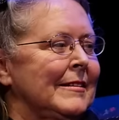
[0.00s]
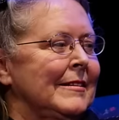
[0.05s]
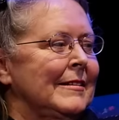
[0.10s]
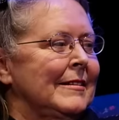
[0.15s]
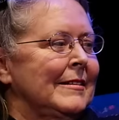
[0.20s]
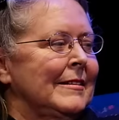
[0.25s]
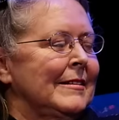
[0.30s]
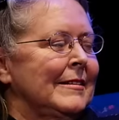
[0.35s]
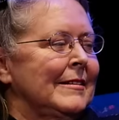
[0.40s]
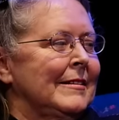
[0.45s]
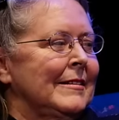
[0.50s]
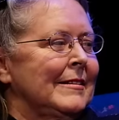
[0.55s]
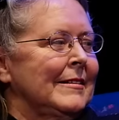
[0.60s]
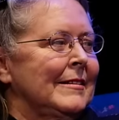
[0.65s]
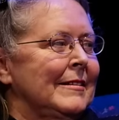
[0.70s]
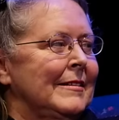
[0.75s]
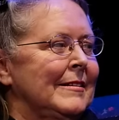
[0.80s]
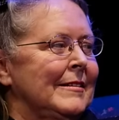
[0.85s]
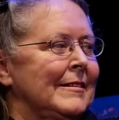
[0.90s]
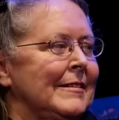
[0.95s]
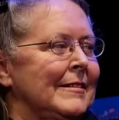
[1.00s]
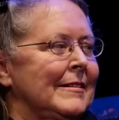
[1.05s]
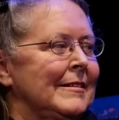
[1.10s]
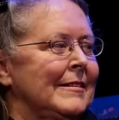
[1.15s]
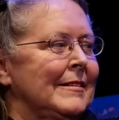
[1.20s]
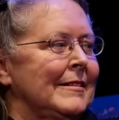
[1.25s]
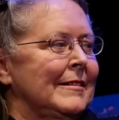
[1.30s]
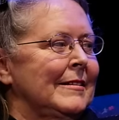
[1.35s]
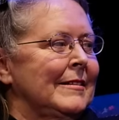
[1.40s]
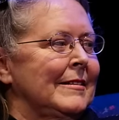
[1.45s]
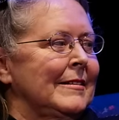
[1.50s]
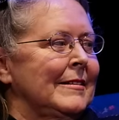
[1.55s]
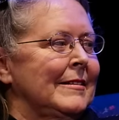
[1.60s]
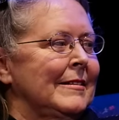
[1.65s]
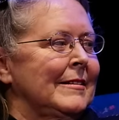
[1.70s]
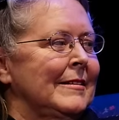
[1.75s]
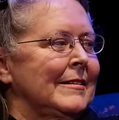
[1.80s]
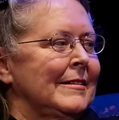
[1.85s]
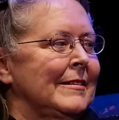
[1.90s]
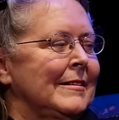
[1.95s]

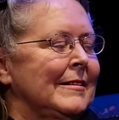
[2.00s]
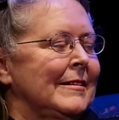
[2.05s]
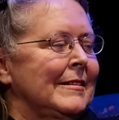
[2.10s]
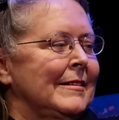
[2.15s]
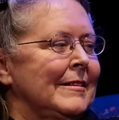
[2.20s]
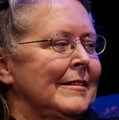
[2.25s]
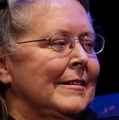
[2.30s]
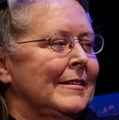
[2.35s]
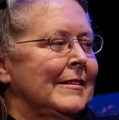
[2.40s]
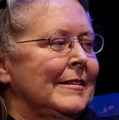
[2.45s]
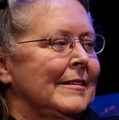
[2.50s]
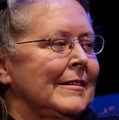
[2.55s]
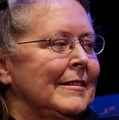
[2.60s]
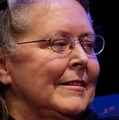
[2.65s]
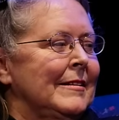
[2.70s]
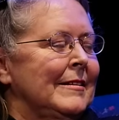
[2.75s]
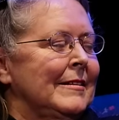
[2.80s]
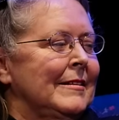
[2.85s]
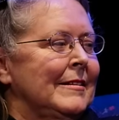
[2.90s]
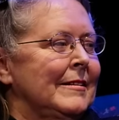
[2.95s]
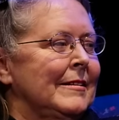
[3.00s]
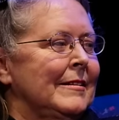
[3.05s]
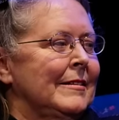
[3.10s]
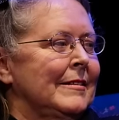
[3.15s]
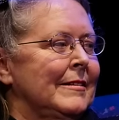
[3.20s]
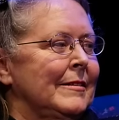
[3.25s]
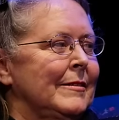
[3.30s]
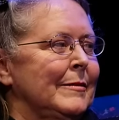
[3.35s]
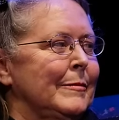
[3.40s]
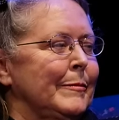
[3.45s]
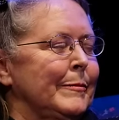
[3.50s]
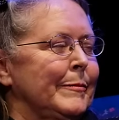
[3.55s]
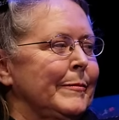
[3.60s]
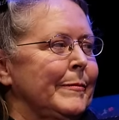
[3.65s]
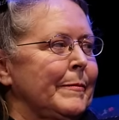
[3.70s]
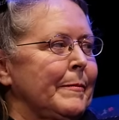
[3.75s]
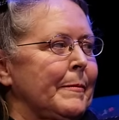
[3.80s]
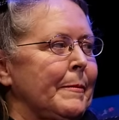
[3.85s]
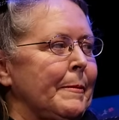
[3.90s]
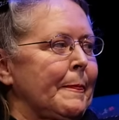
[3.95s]

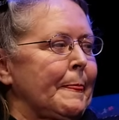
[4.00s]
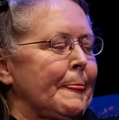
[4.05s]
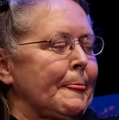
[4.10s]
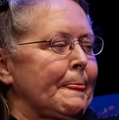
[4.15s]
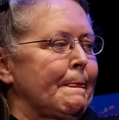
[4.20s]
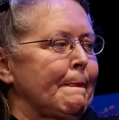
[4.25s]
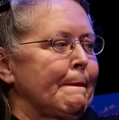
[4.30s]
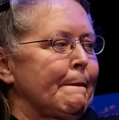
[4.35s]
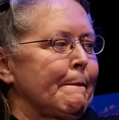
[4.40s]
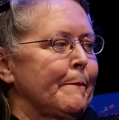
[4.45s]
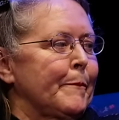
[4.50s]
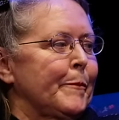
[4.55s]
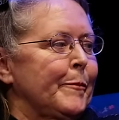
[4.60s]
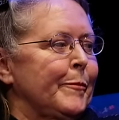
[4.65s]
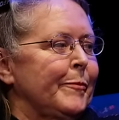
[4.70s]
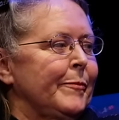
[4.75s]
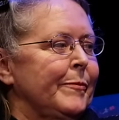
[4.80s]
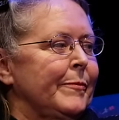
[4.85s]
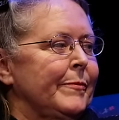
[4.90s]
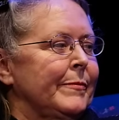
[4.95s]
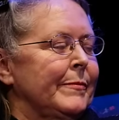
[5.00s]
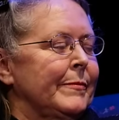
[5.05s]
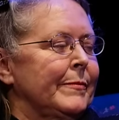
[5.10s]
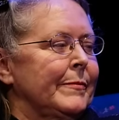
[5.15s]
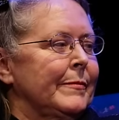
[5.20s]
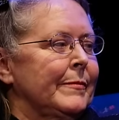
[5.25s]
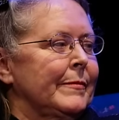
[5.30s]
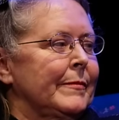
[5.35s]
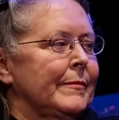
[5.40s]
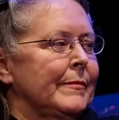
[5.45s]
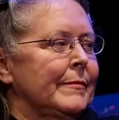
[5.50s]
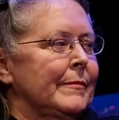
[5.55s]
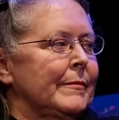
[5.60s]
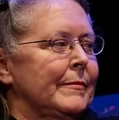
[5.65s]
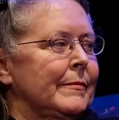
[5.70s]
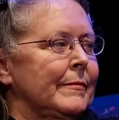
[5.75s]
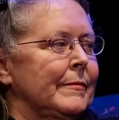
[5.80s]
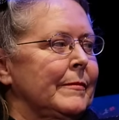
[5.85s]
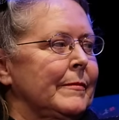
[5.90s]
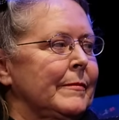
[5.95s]

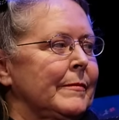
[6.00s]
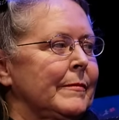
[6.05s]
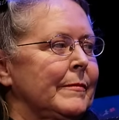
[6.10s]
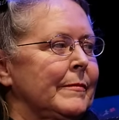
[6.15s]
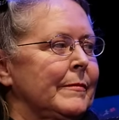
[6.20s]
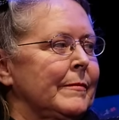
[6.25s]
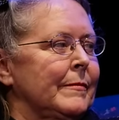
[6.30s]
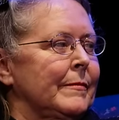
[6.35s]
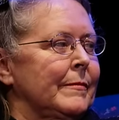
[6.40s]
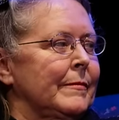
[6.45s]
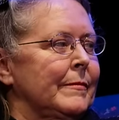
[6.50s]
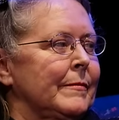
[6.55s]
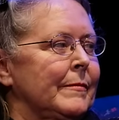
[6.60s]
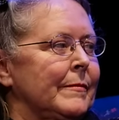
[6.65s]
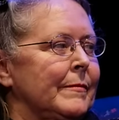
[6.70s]
(silent)